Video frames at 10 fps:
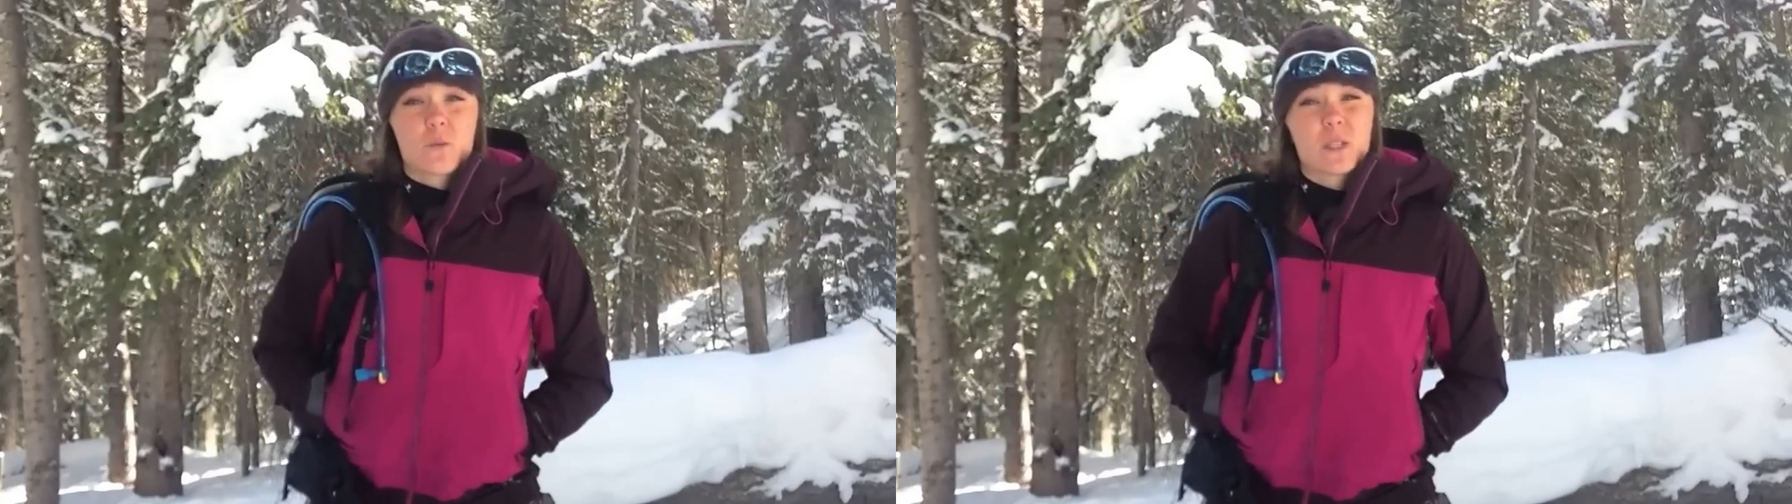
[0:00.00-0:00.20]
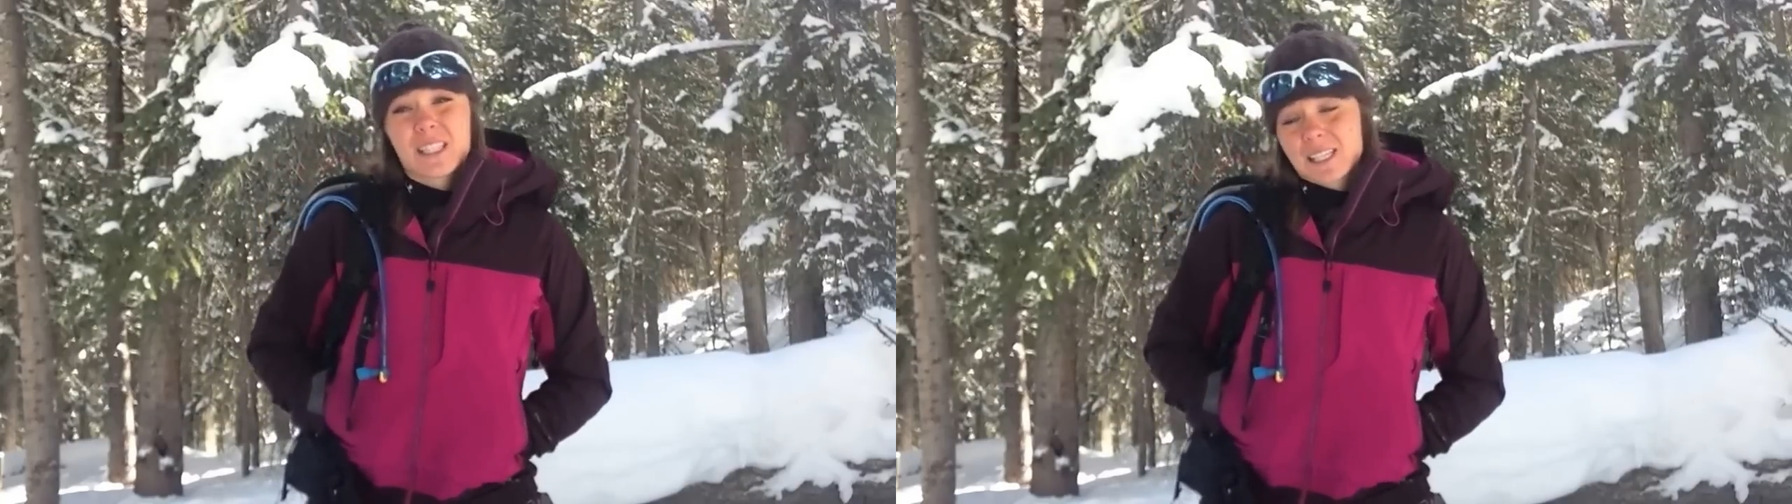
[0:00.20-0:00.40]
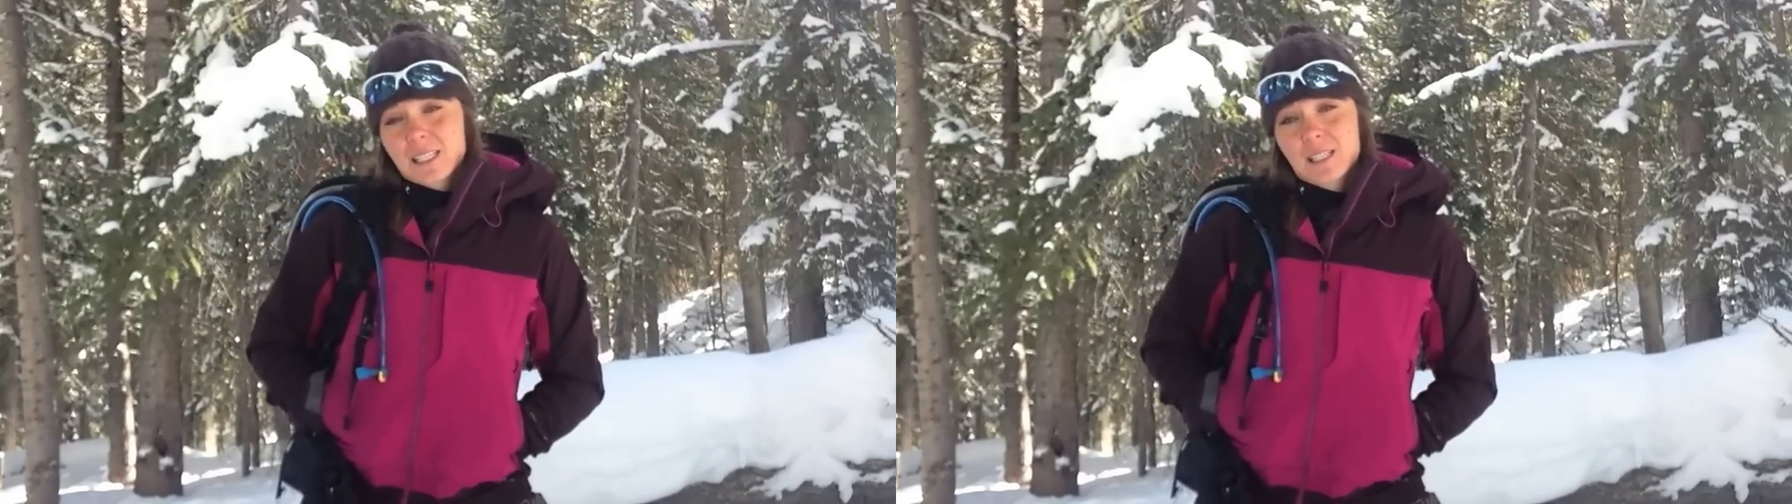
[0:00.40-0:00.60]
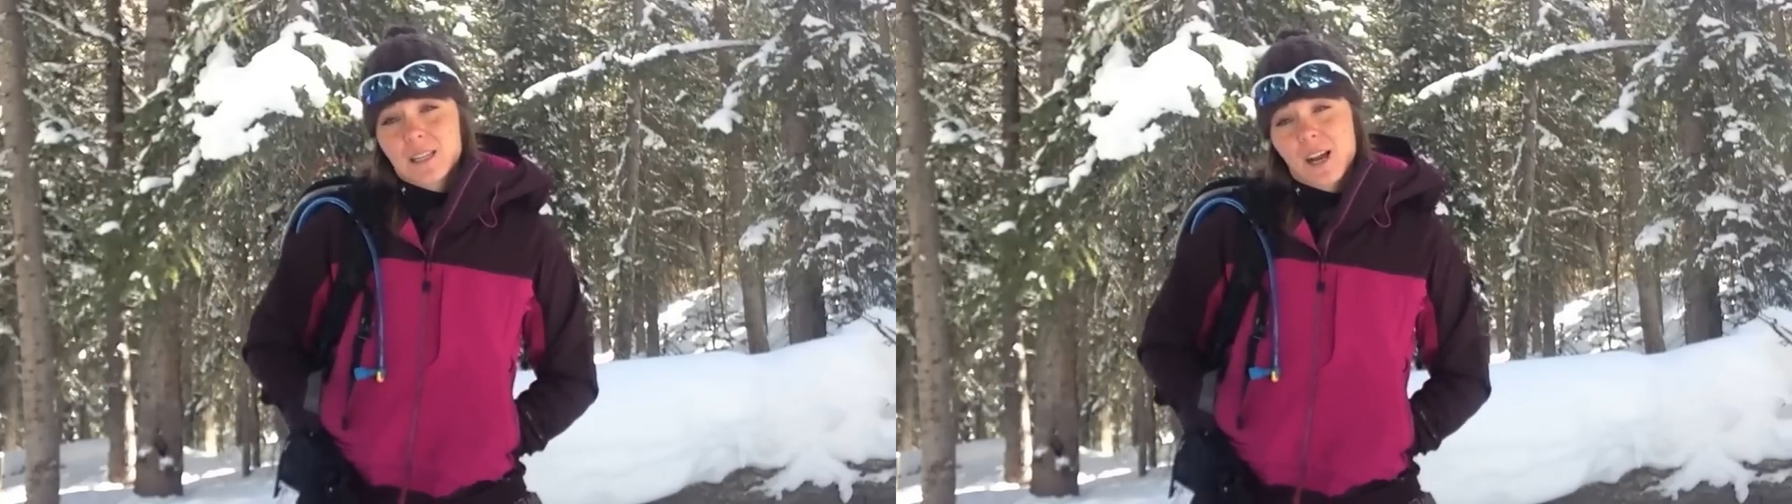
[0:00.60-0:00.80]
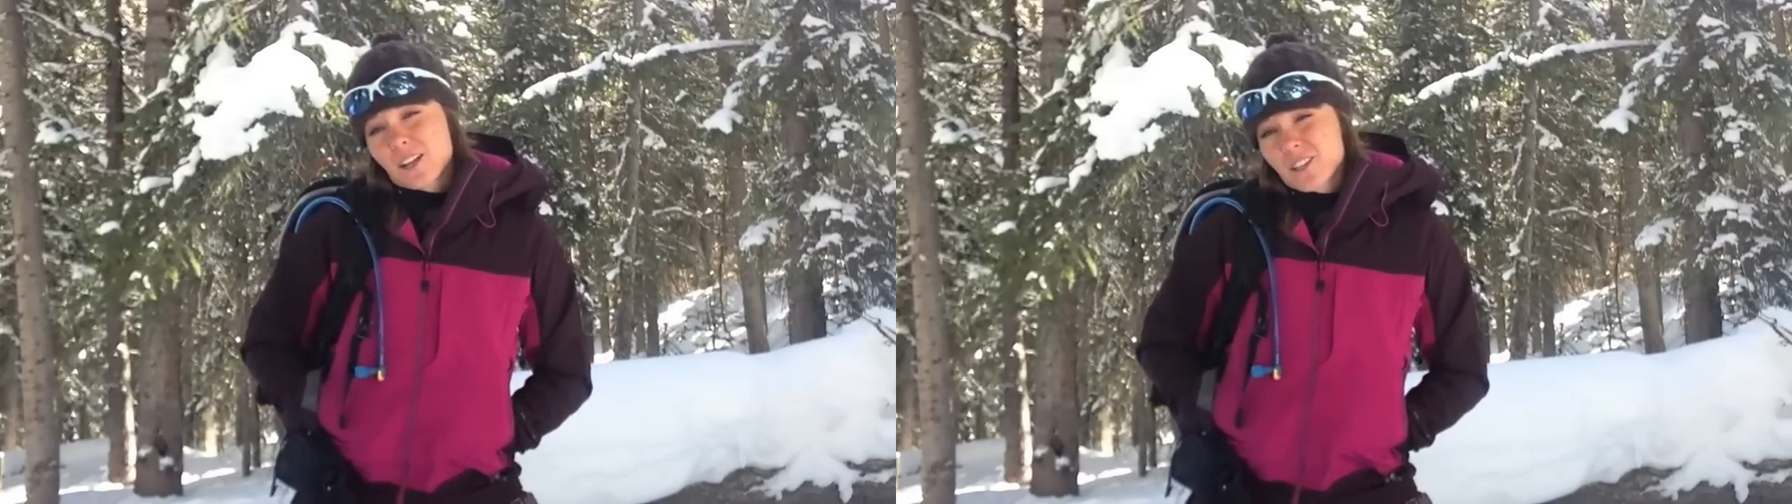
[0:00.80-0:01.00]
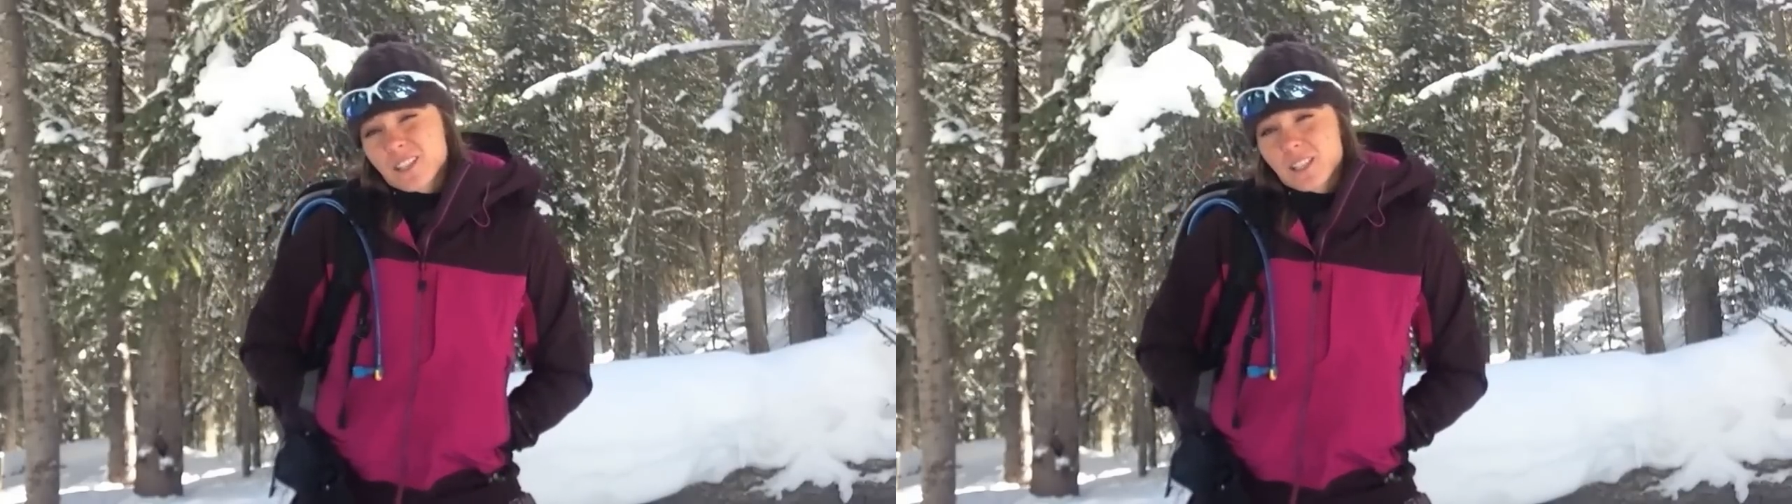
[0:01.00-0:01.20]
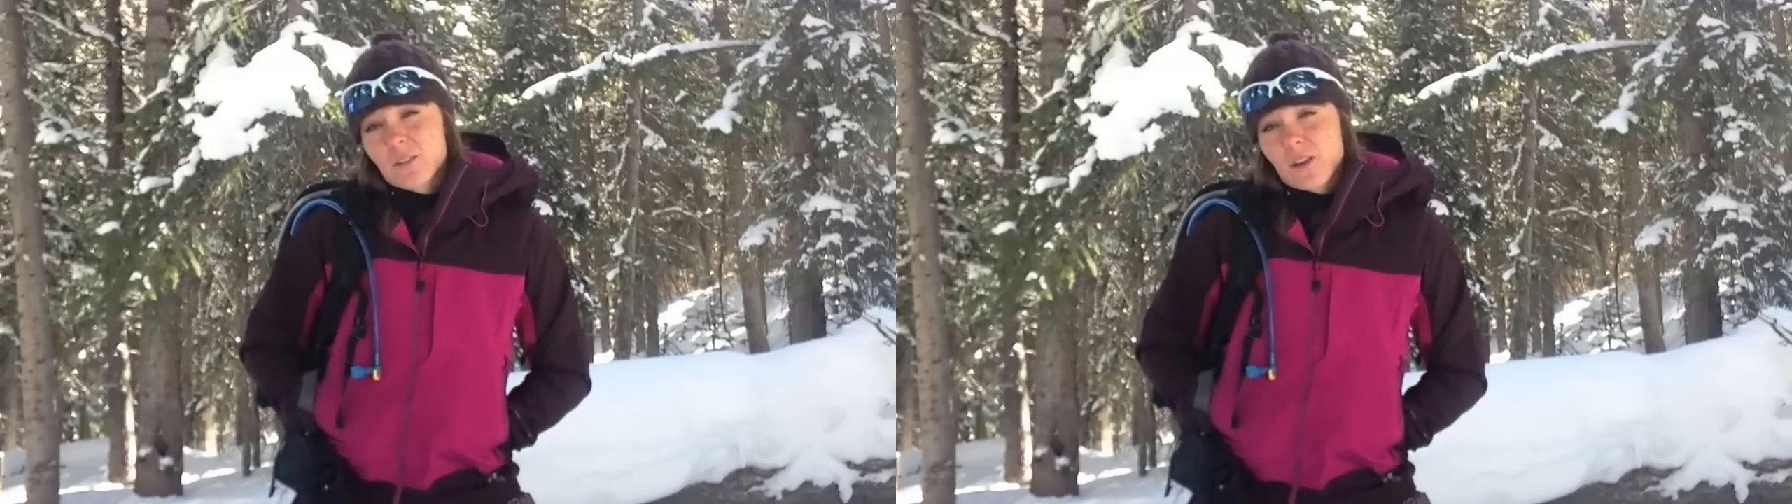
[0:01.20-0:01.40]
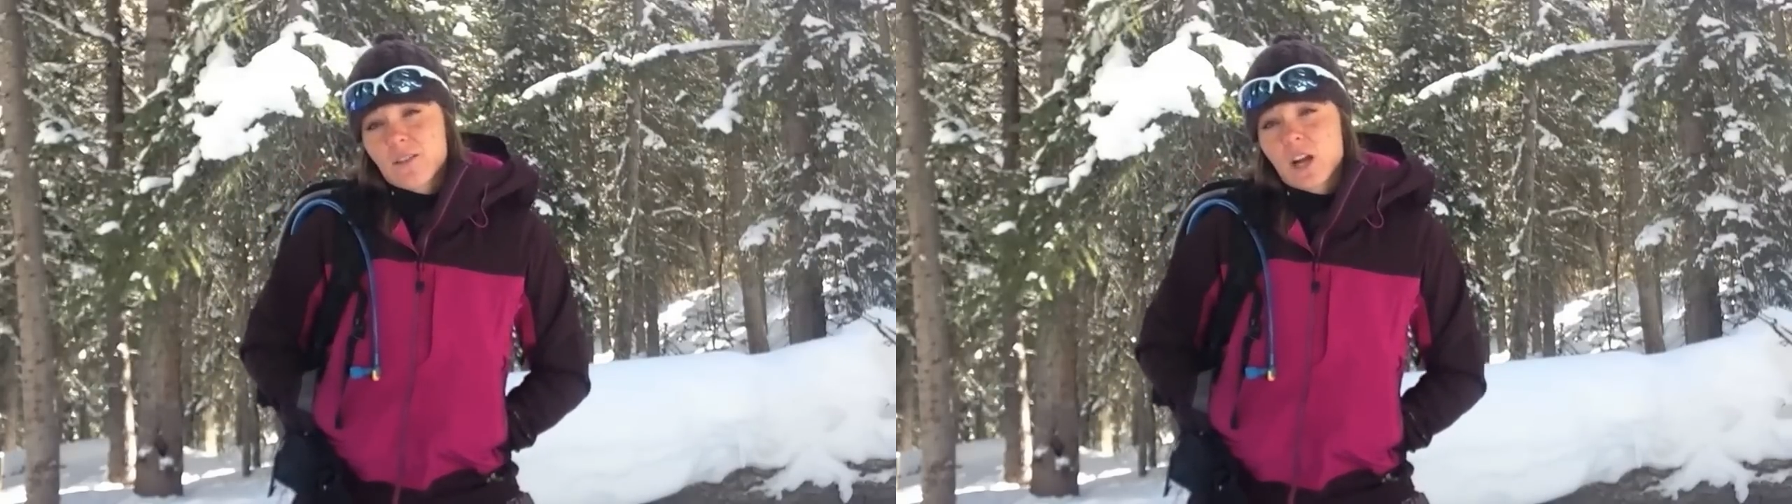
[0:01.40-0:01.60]

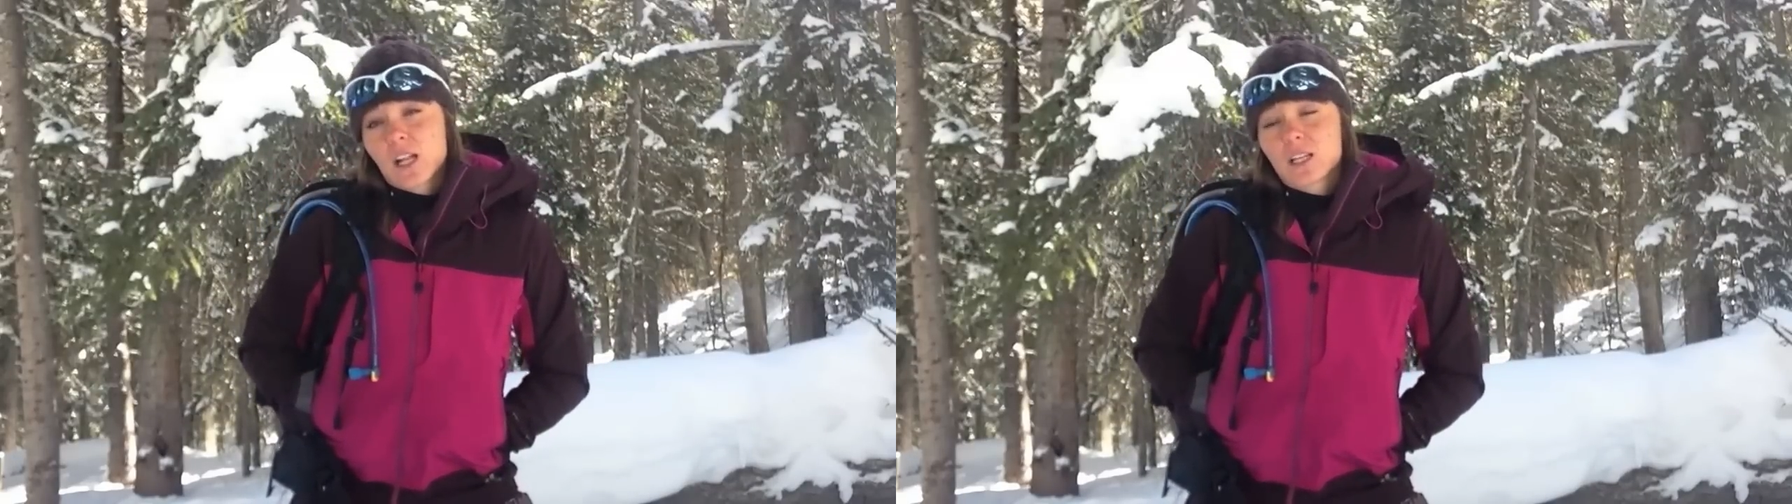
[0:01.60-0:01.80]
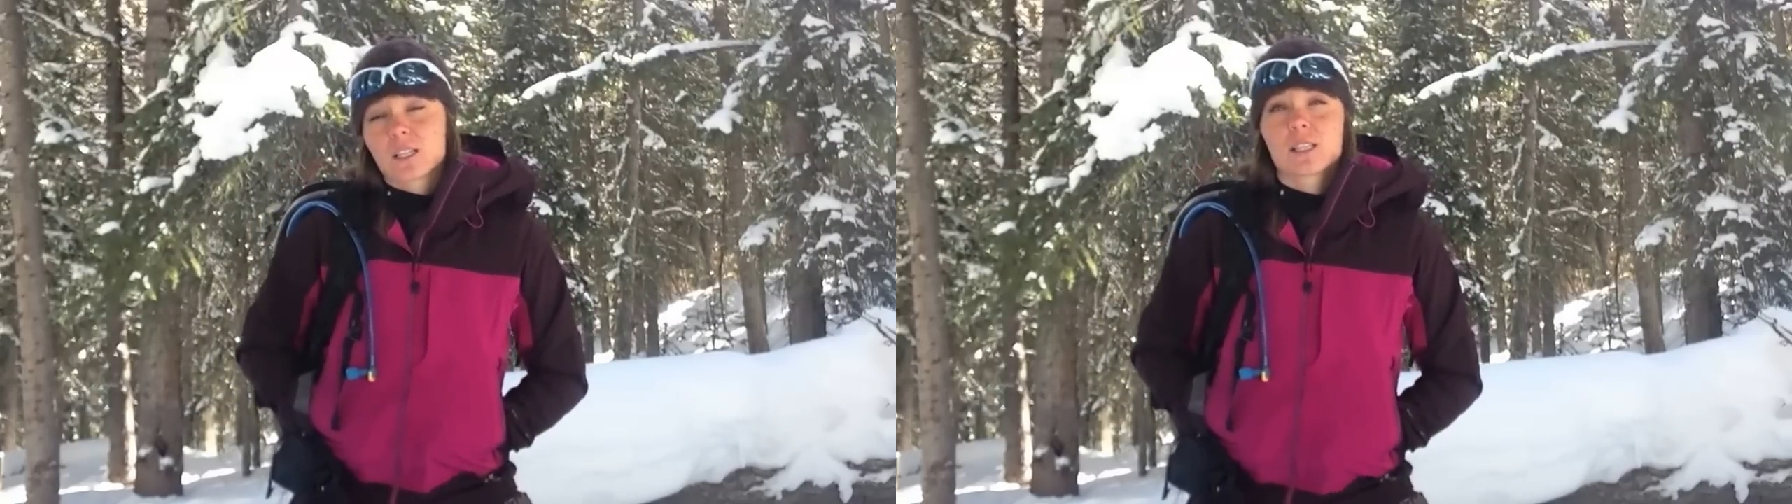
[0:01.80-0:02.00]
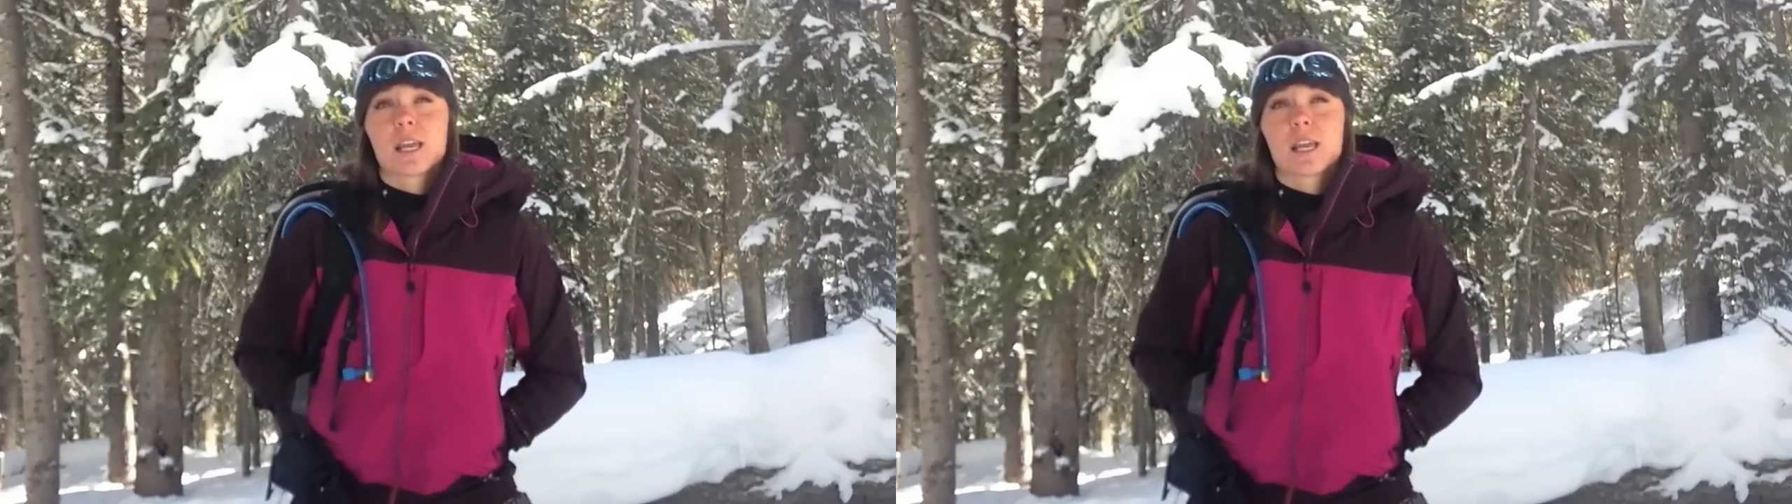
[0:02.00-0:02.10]
$165,